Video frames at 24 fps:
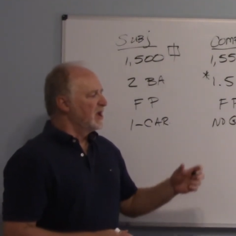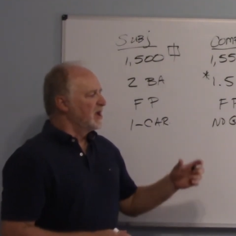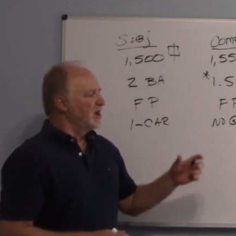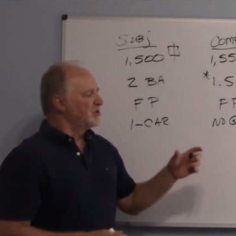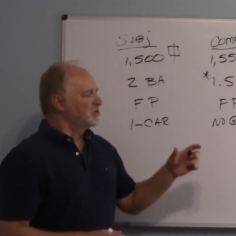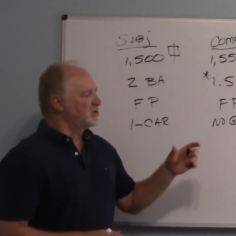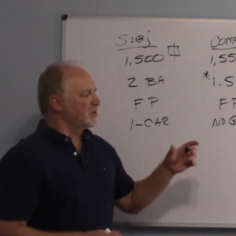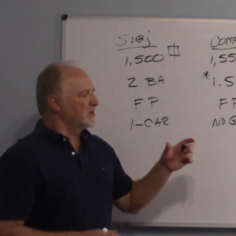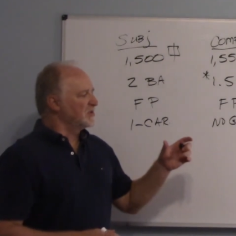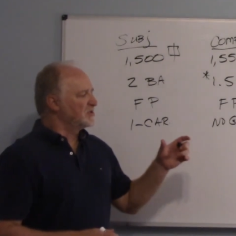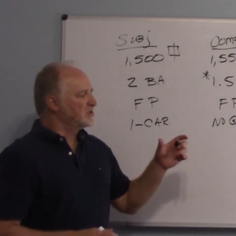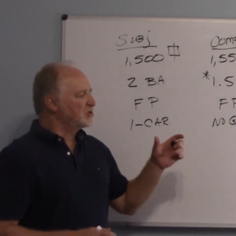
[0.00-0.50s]

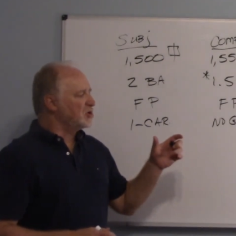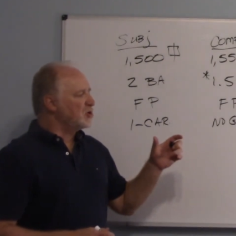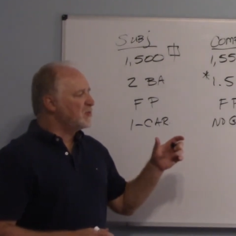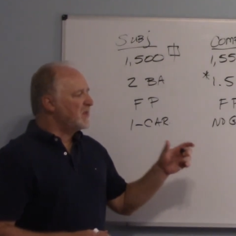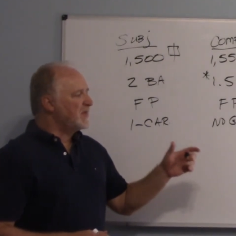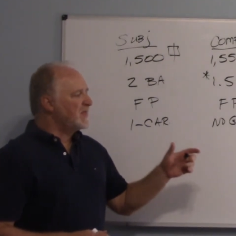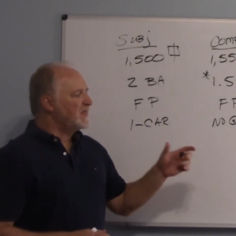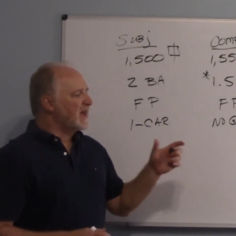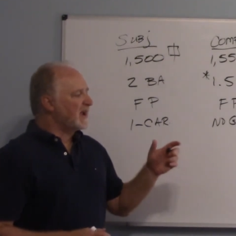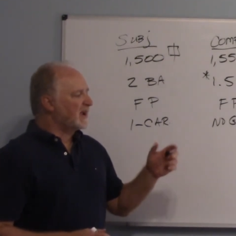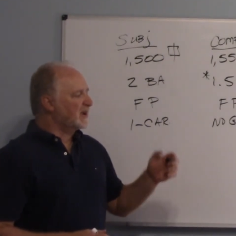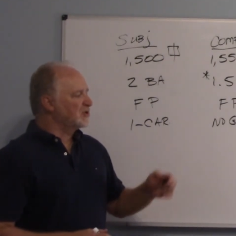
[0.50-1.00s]
So
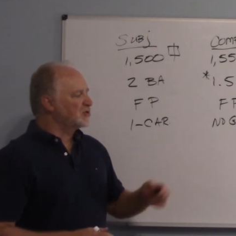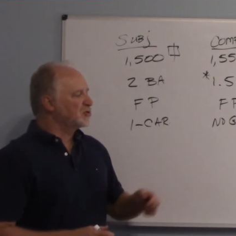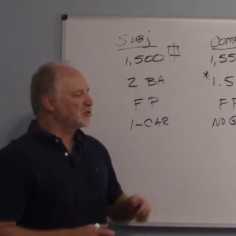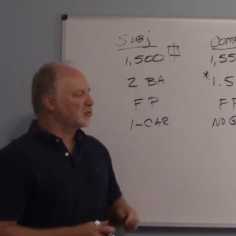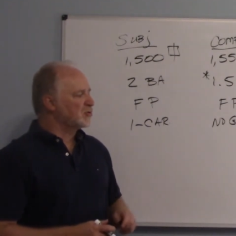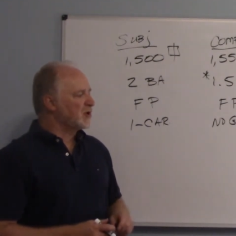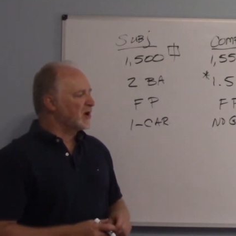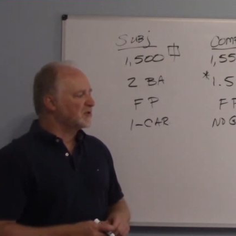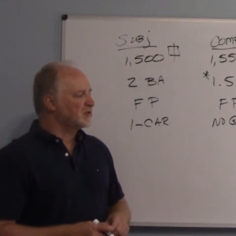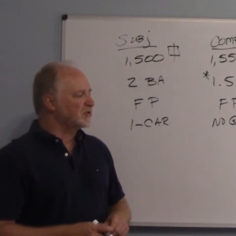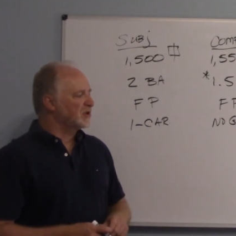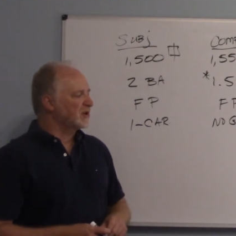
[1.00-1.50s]
assuming that
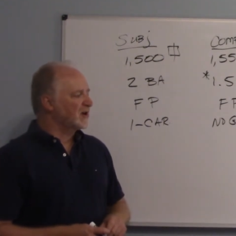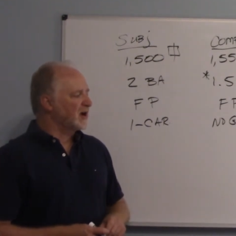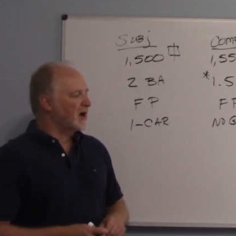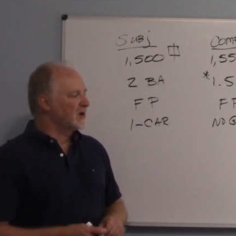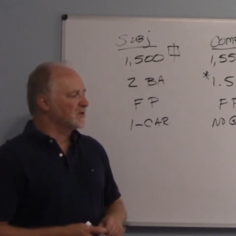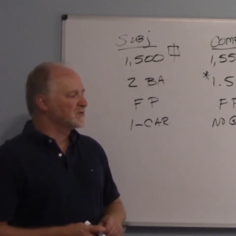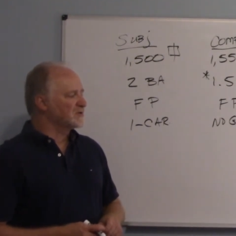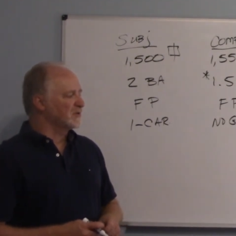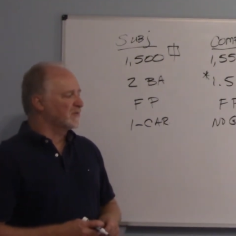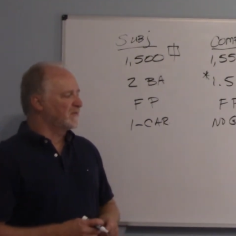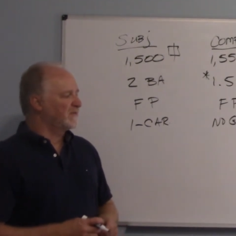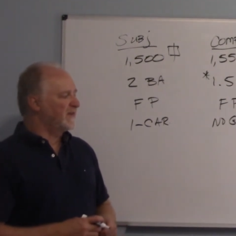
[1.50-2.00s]
construction
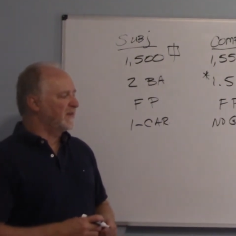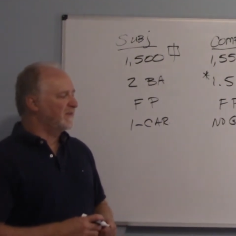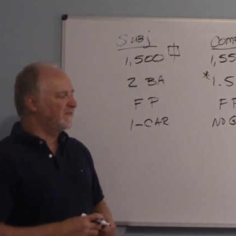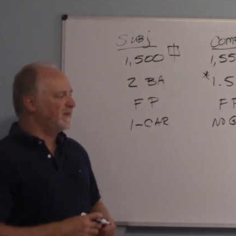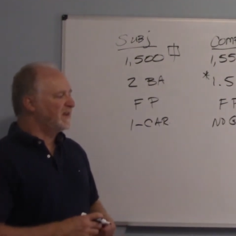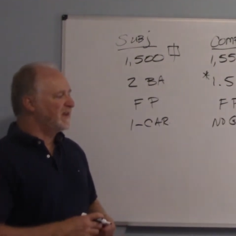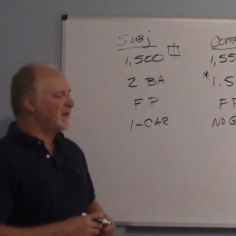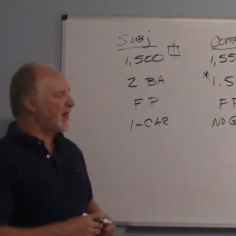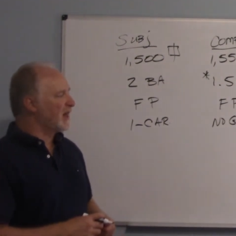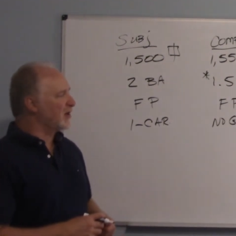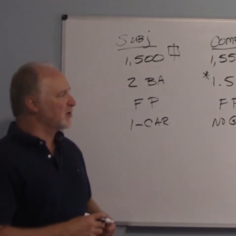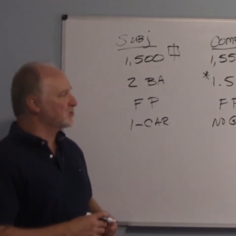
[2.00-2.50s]
costs are
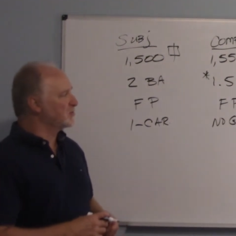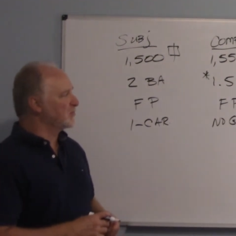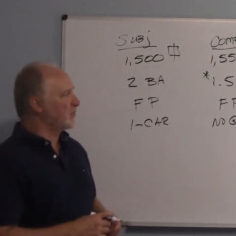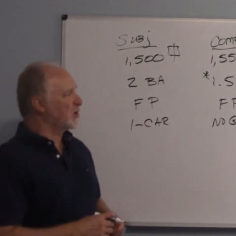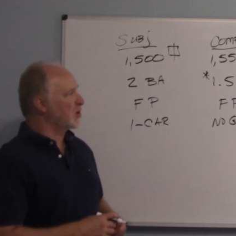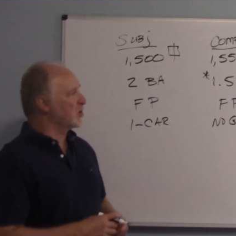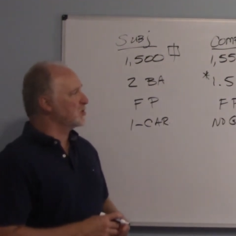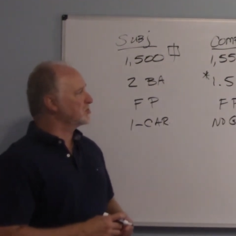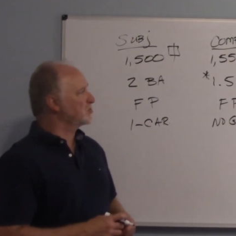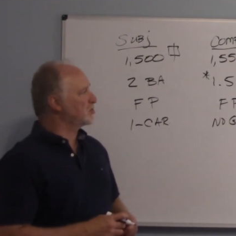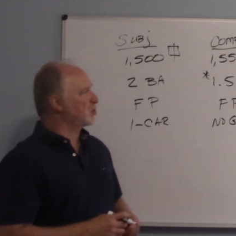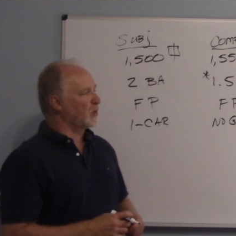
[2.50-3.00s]
$50
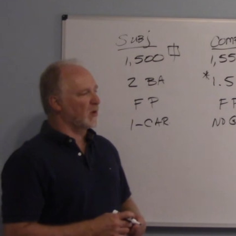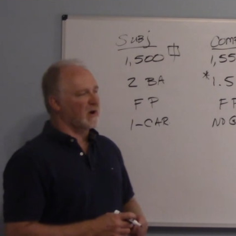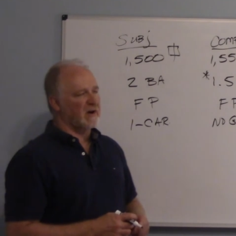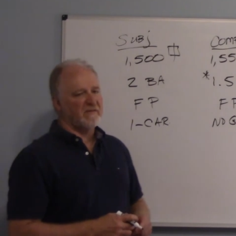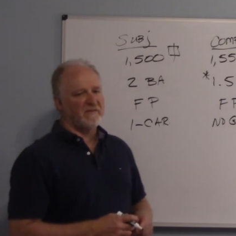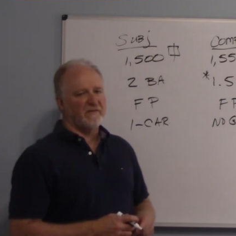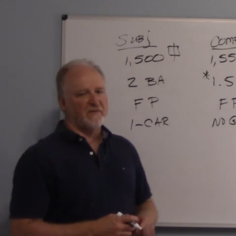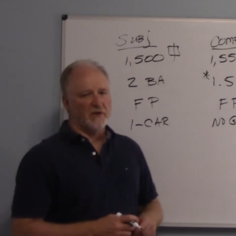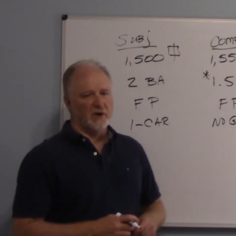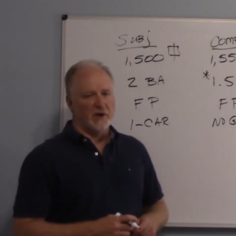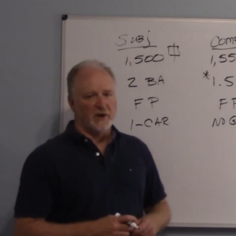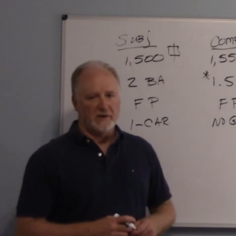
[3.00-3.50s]
per square
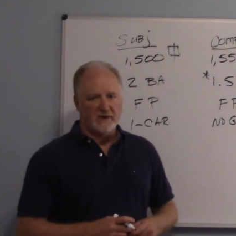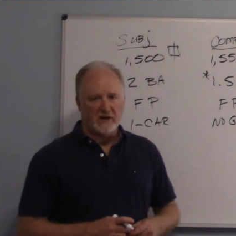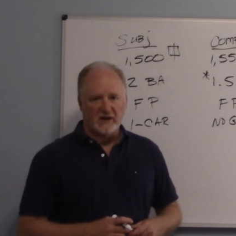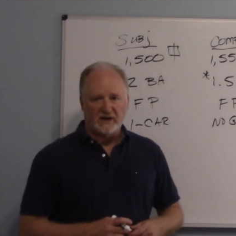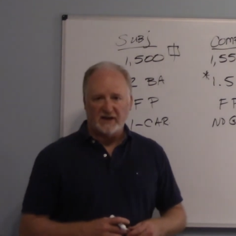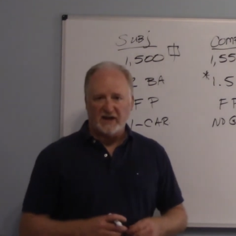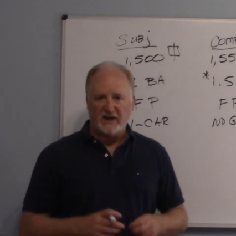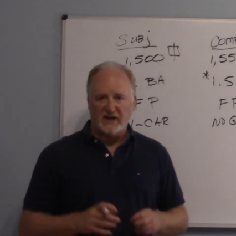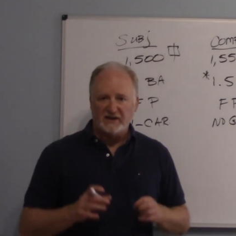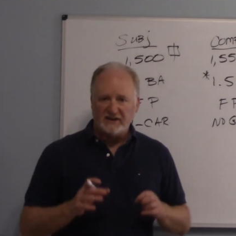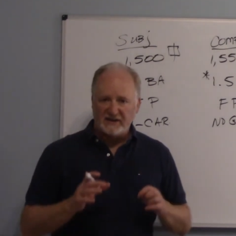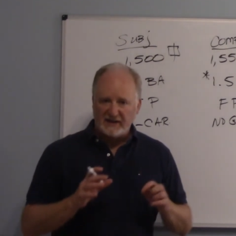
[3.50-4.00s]
foot,
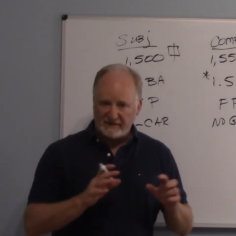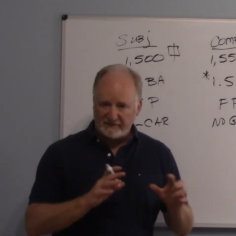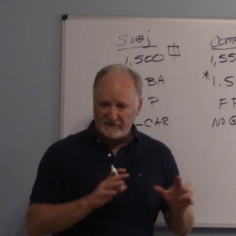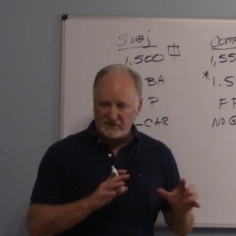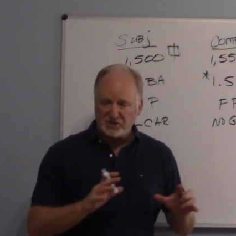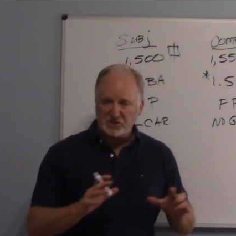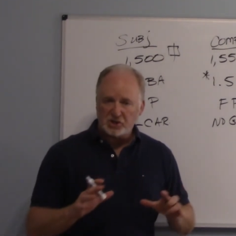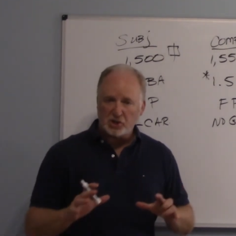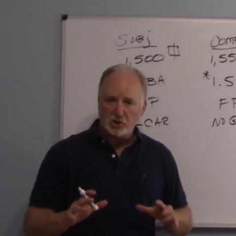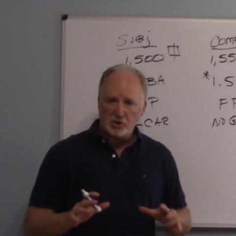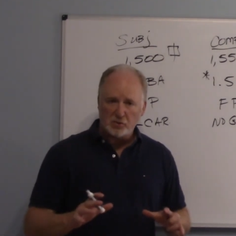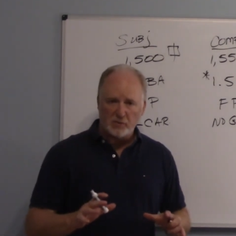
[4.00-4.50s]
again, given
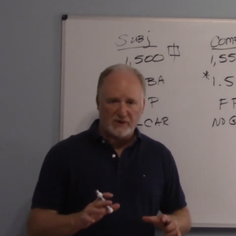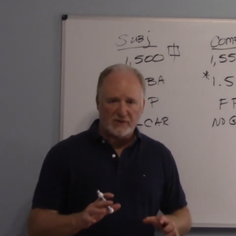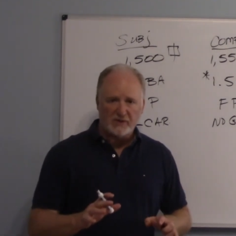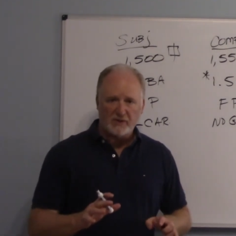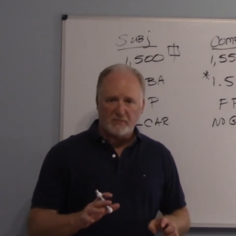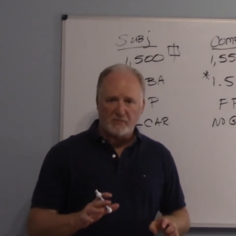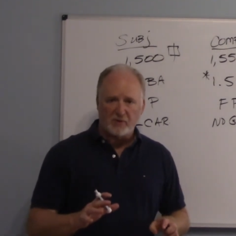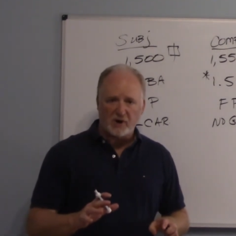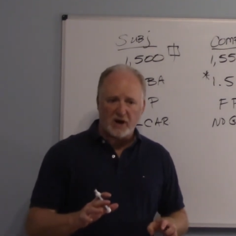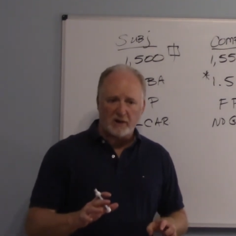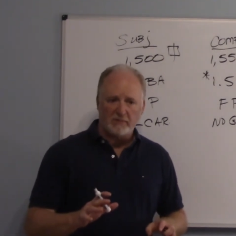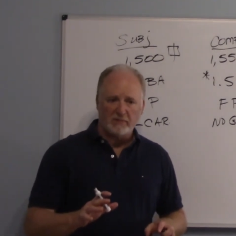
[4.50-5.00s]
to you in the
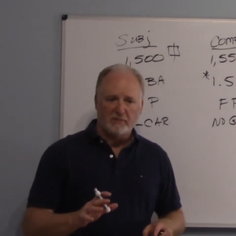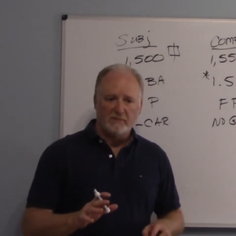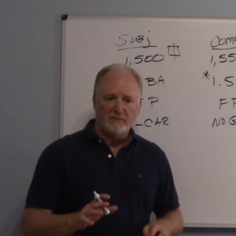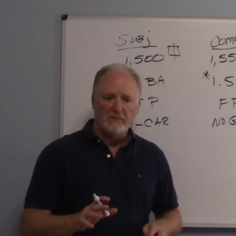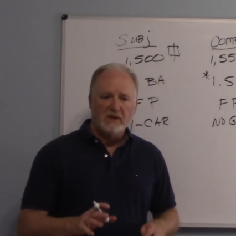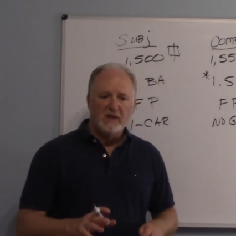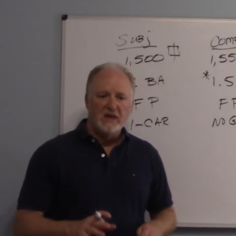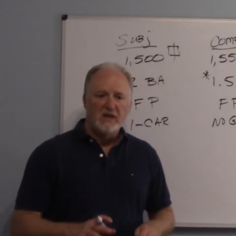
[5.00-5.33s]
problem,